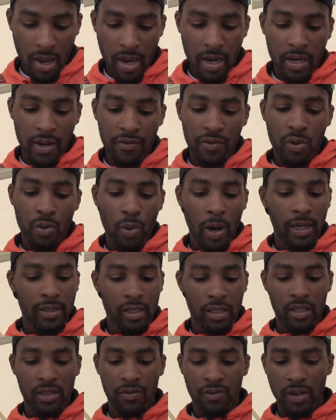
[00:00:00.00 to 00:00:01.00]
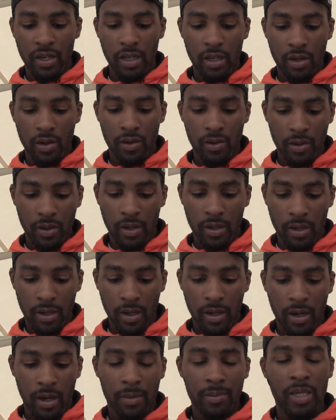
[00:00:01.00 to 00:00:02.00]
if you're watching this video,
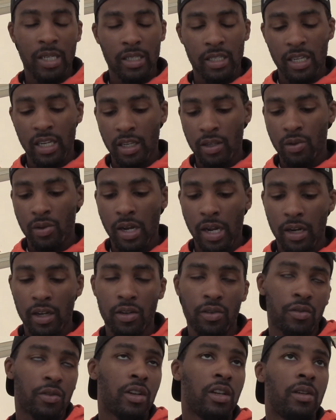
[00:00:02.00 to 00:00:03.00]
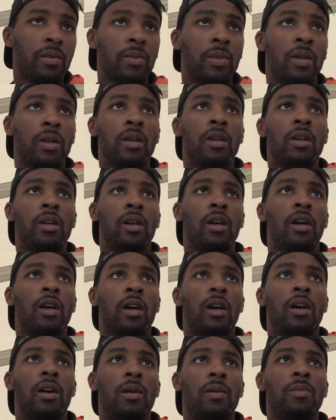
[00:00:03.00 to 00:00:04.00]
I'm not saying you gotta agree.
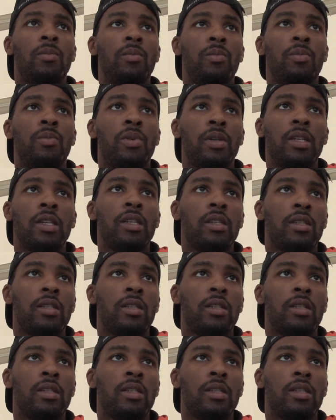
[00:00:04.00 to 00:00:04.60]
But